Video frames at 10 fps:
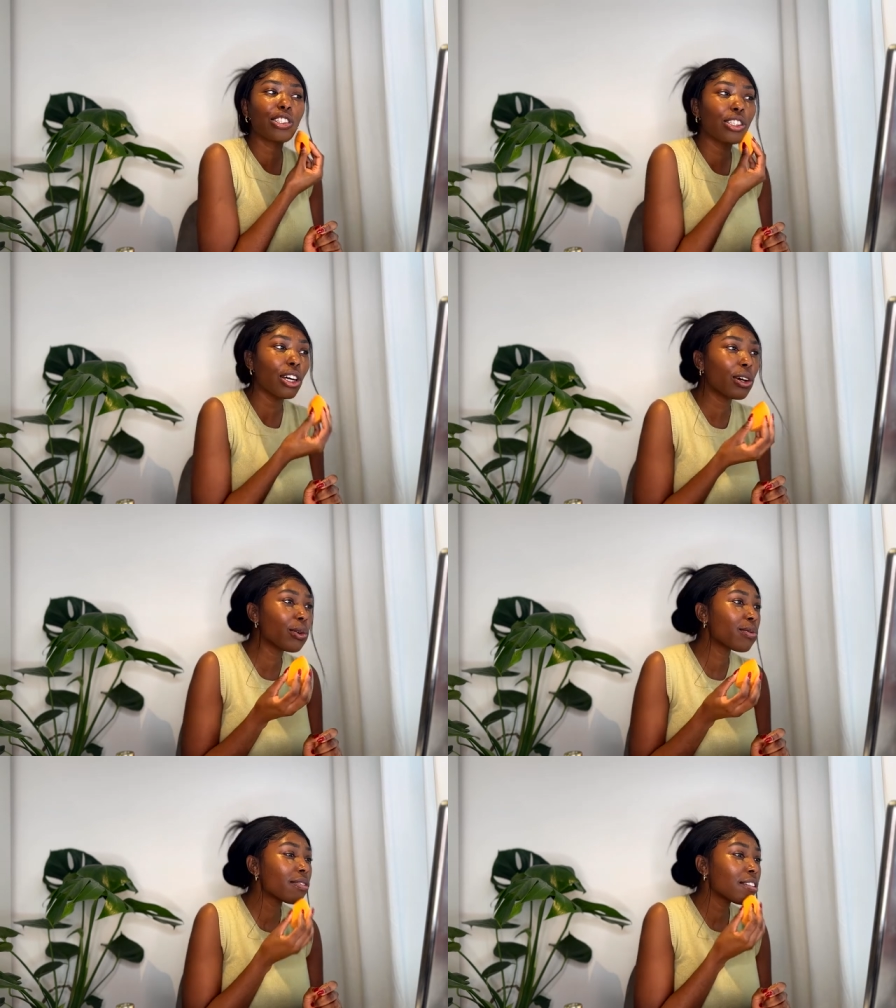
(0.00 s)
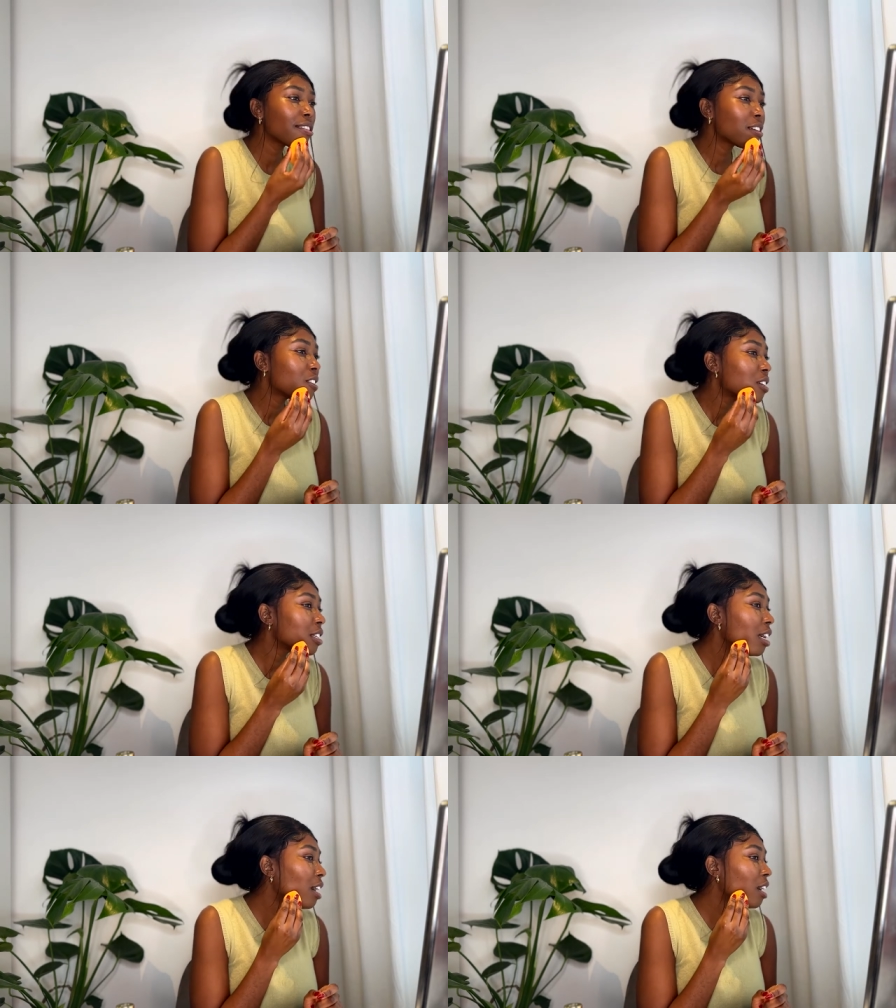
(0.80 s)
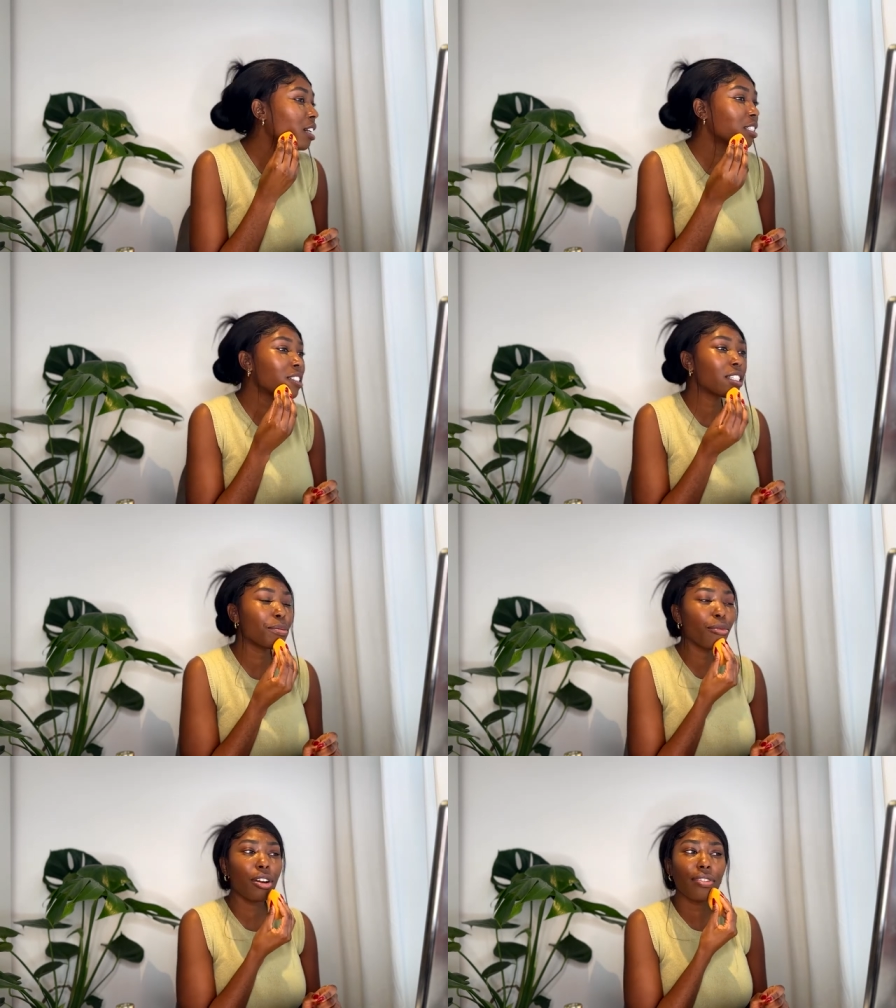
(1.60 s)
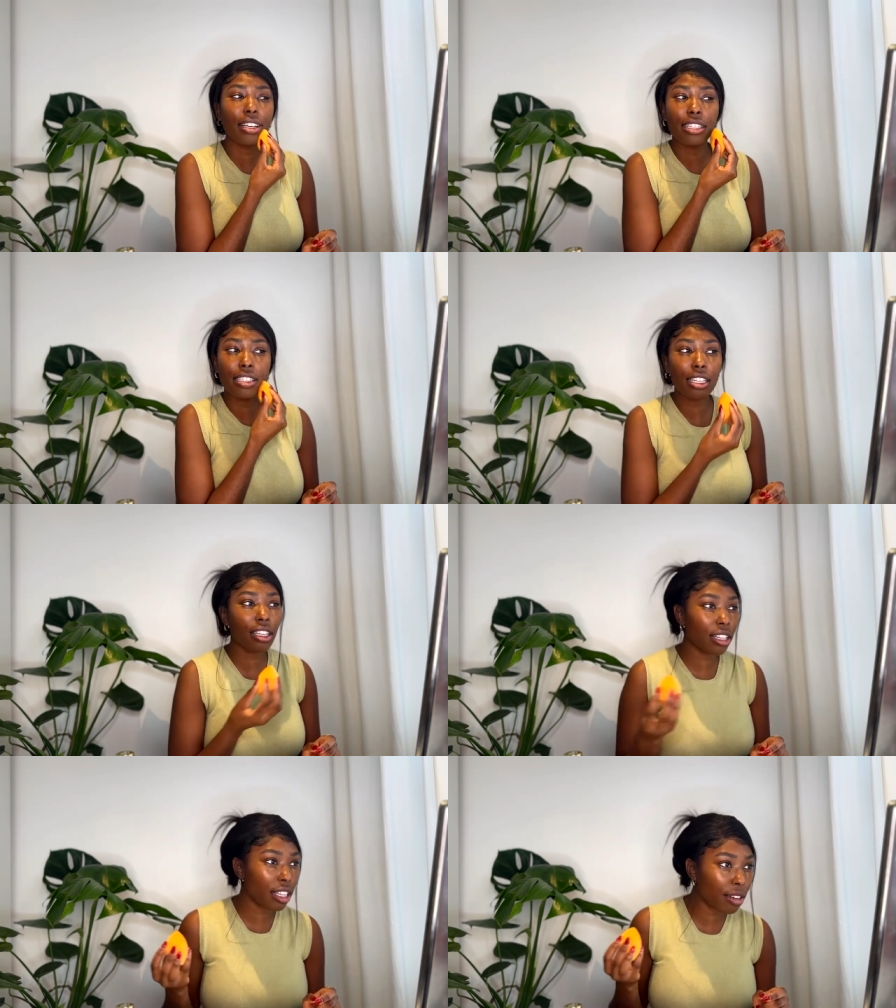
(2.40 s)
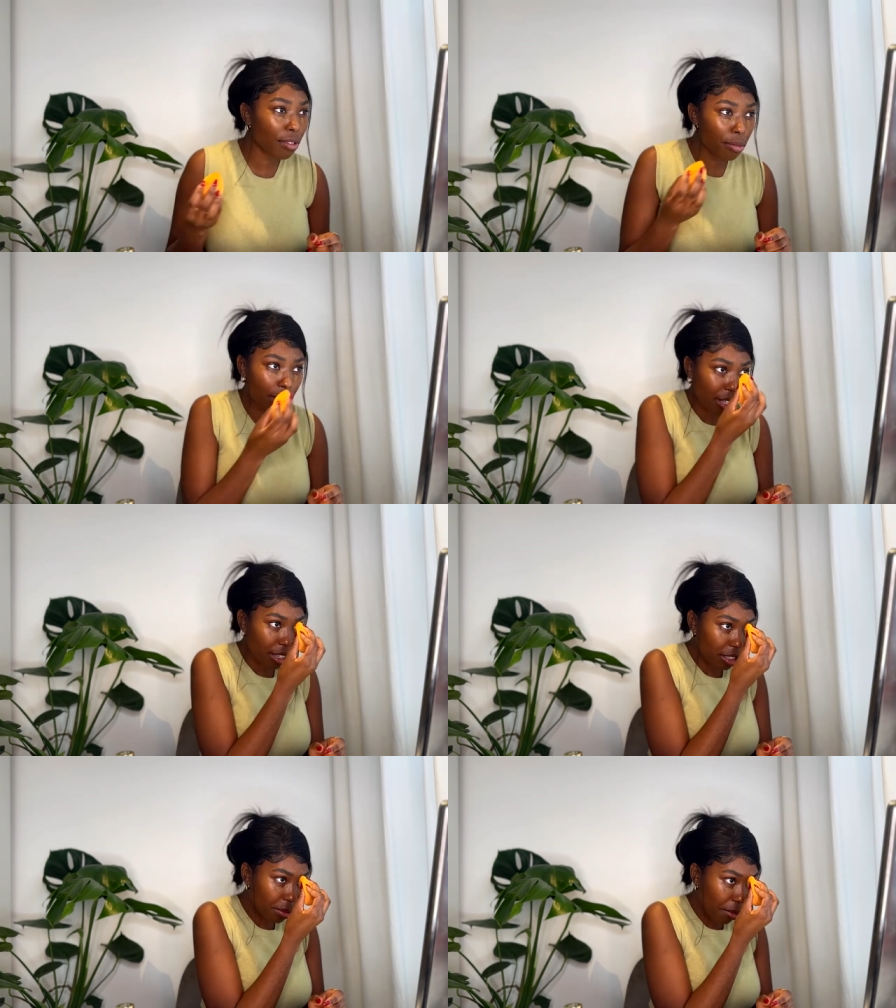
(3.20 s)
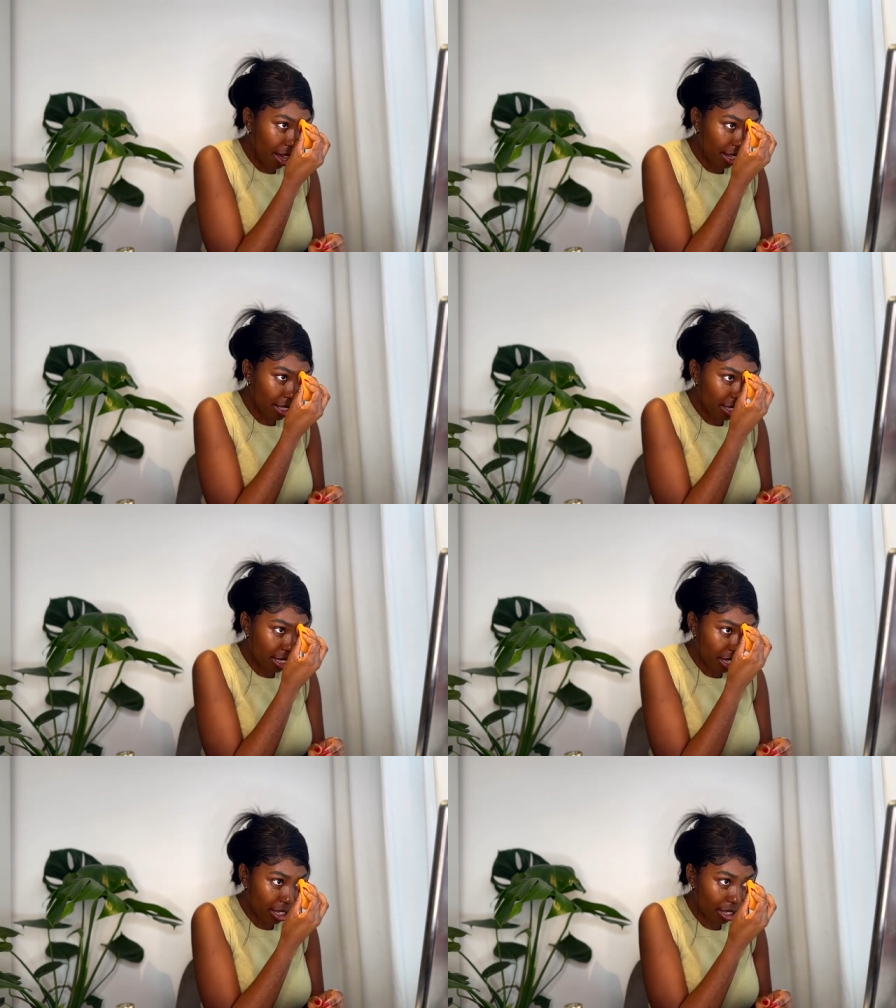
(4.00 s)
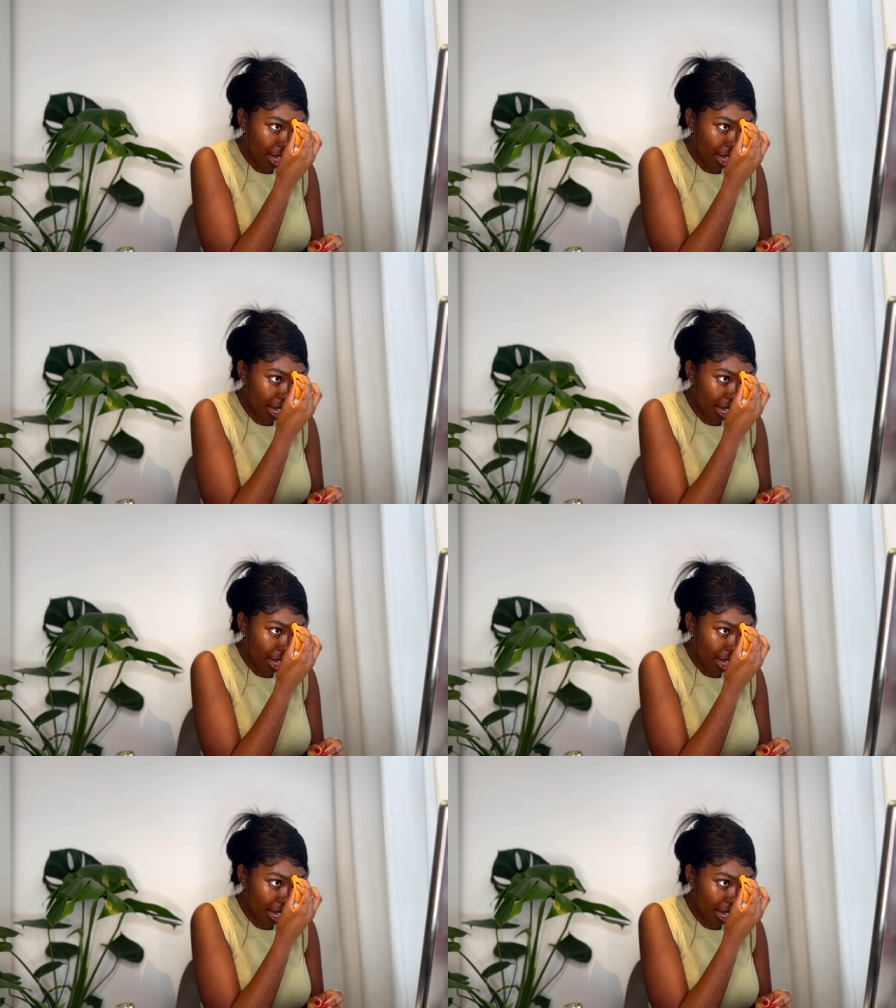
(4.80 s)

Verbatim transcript: So yeah, it's just more of a concealer thing for me, a little spot conceal.